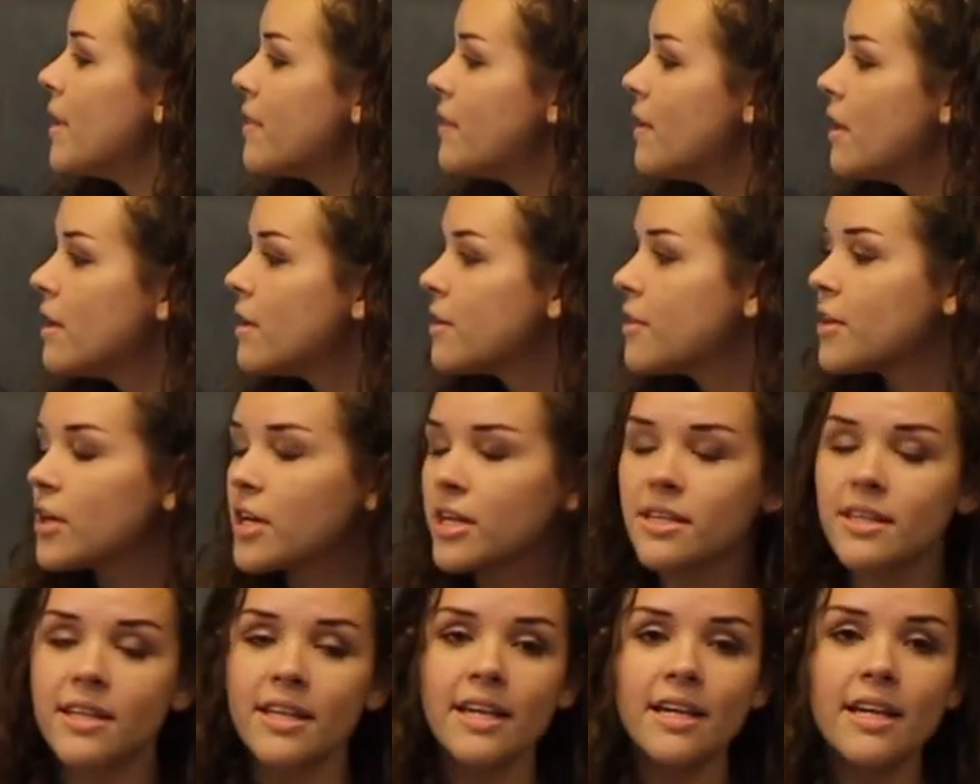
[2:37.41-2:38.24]
The
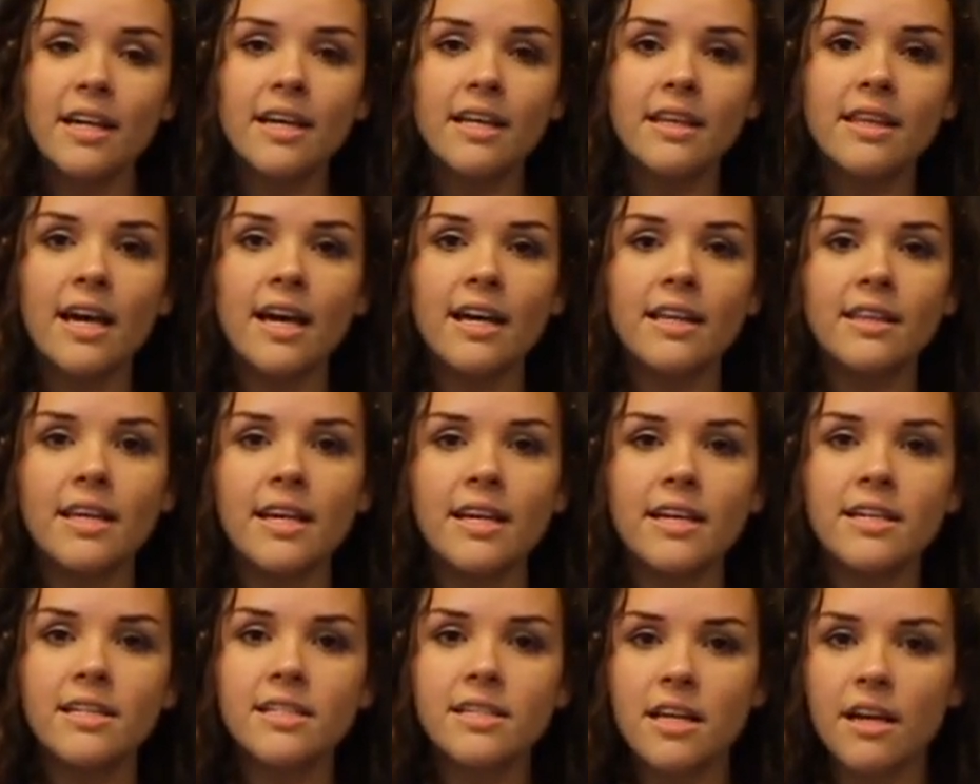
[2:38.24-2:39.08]
third thing that
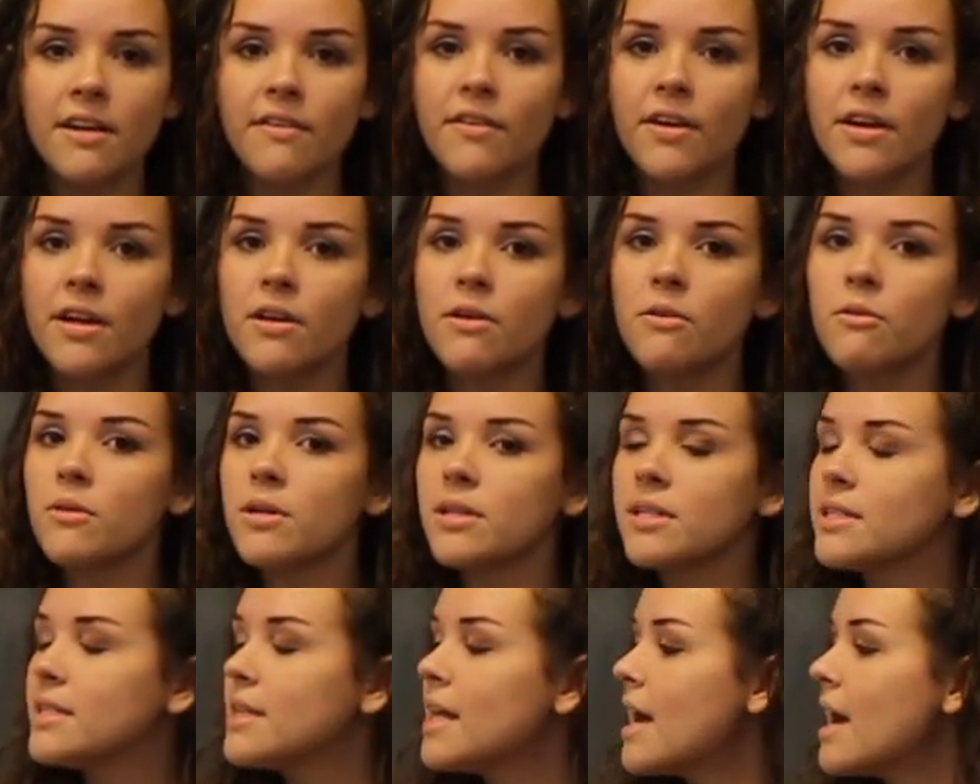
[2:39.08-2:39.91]
they discovered
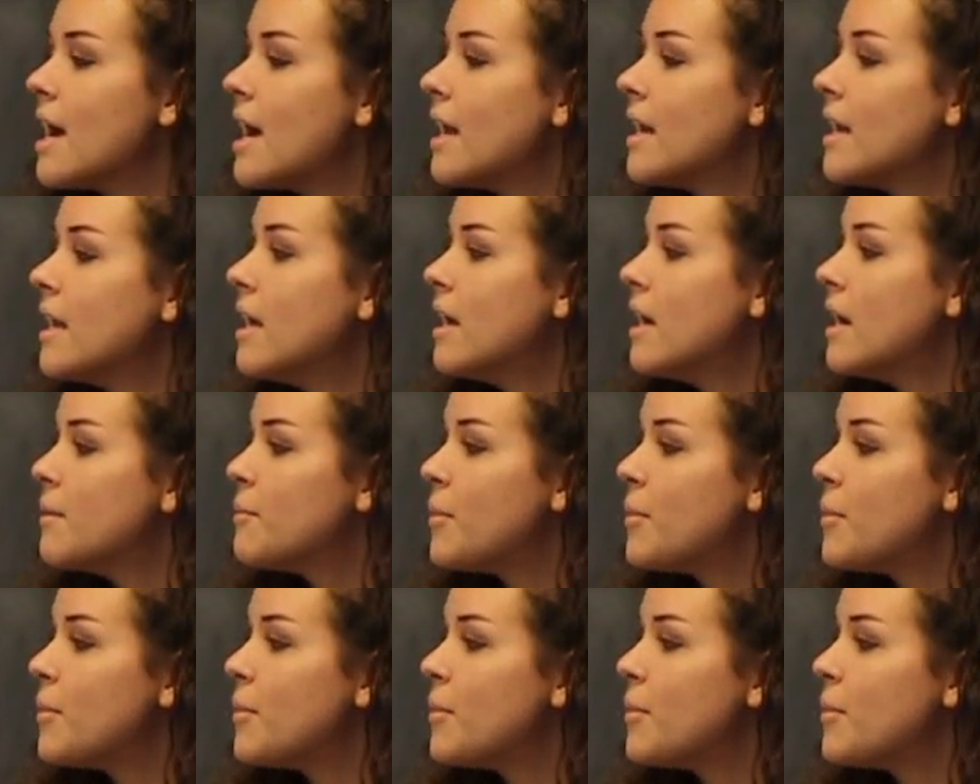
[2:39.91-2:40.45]
was that